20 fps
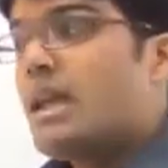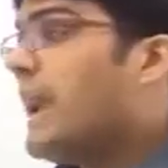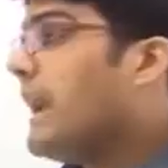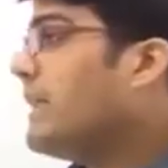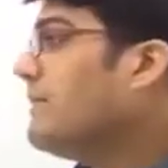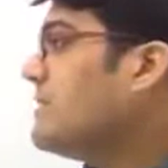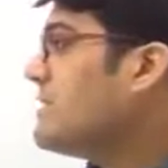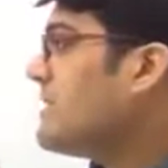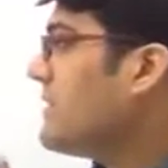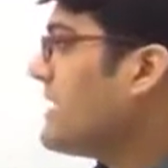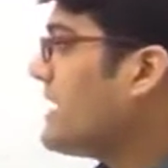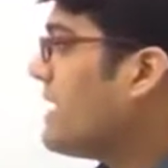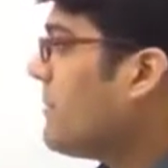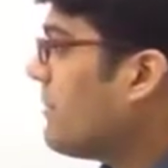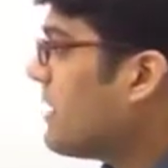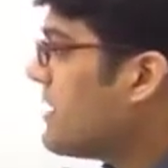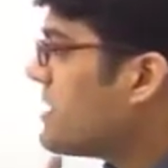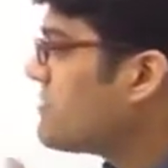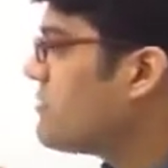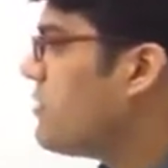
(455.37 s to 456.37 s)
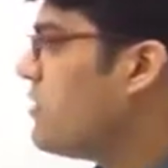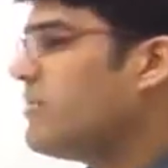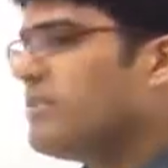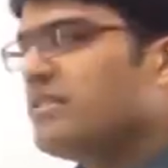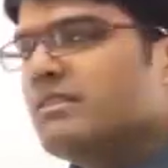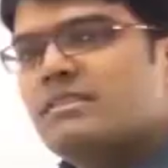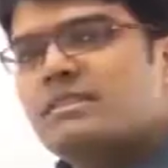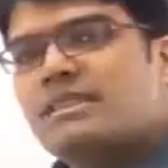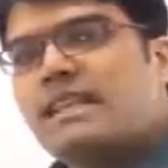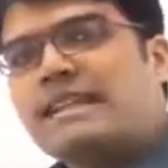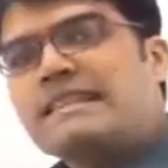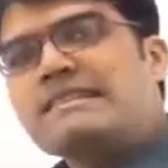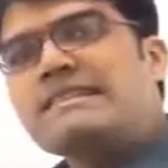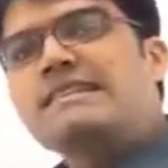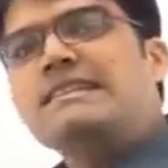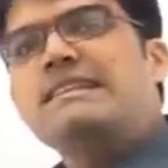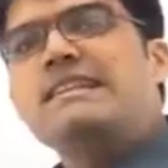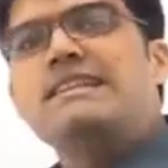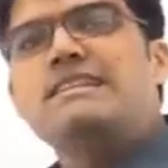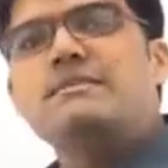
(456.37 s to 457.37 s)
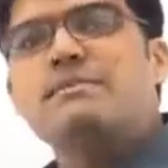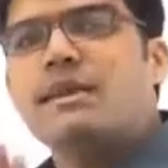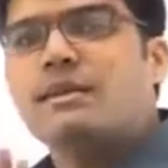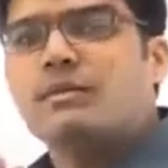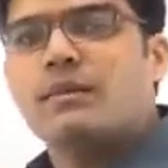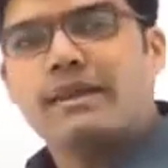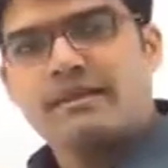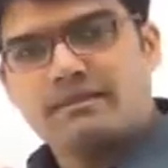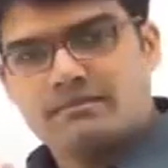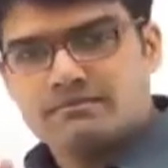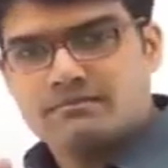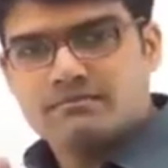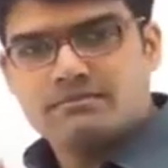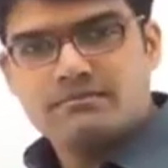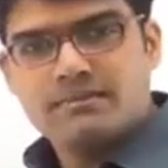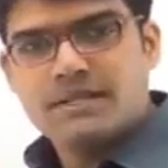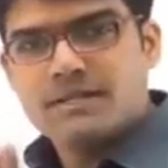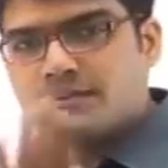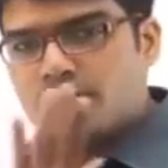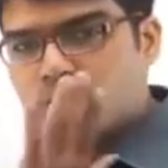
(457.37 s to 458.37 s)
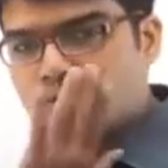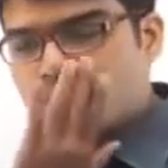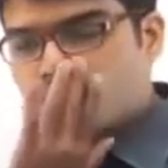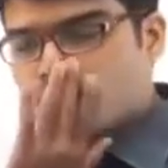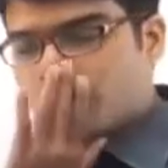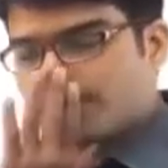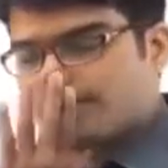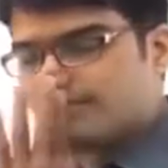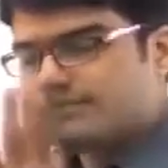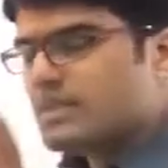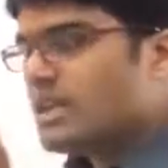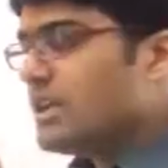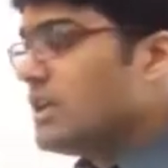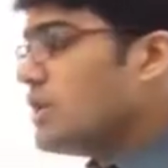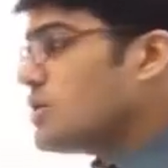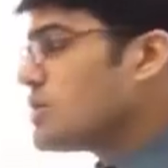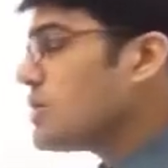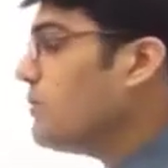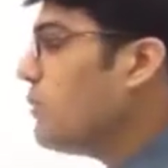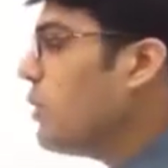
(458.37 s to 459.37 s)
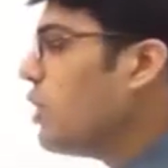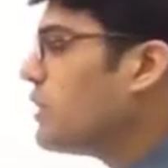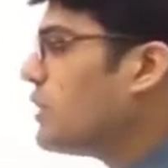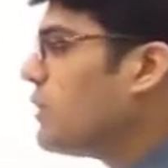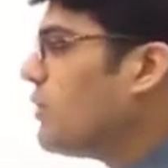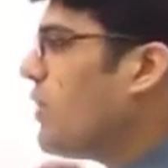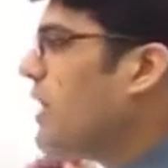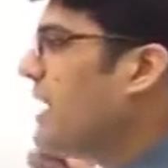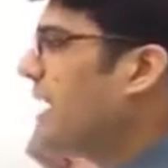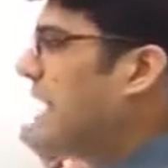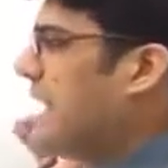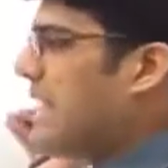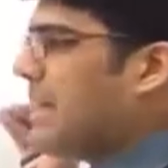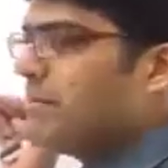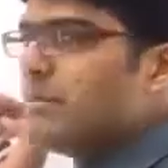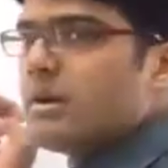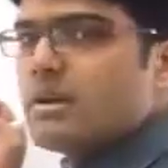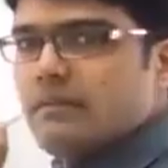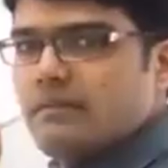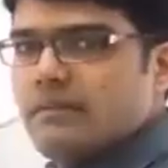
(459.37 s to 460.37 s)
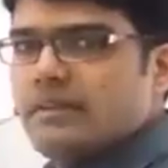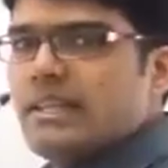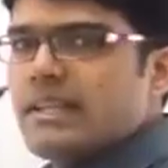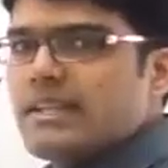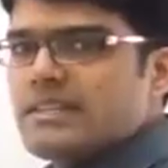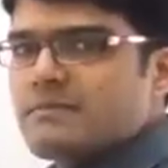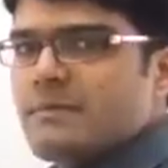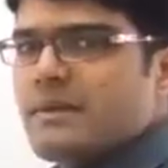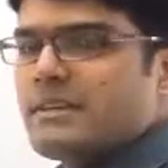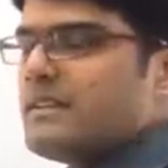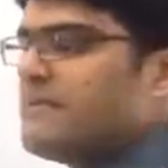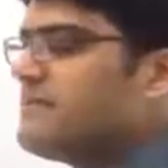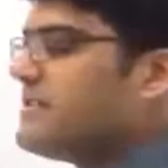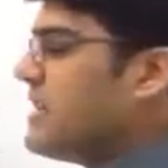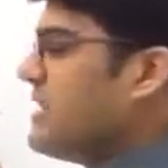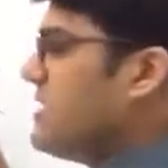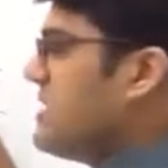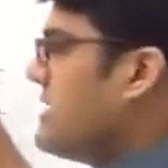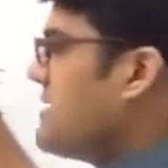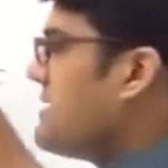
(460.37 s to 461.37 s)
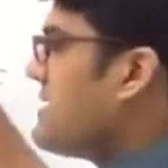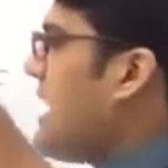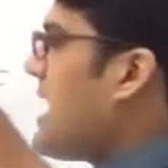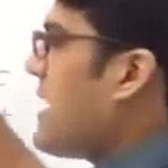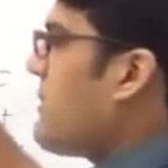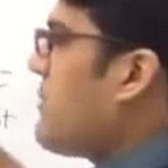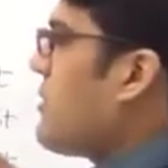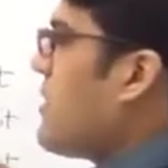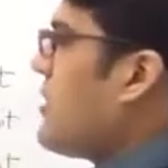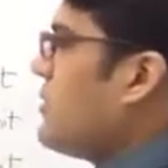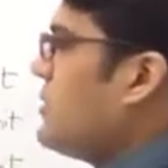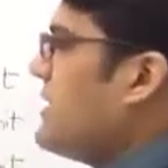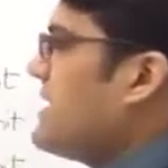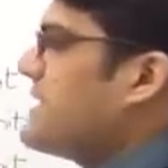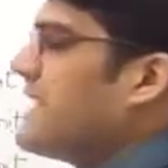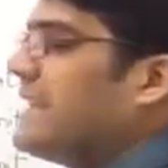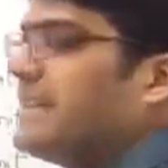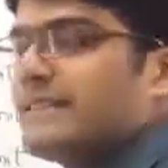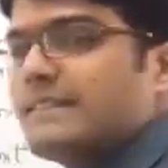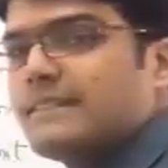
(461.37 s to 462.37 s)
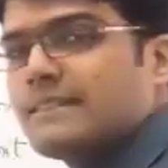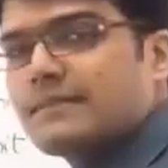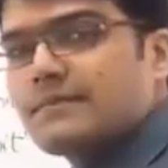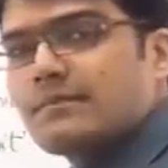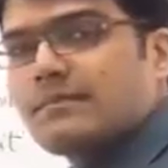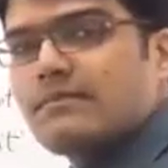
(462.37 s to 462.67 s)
And whichever number is moved, that is increased by one. That's for sure. So both word and number with the respective changes are brought to the center.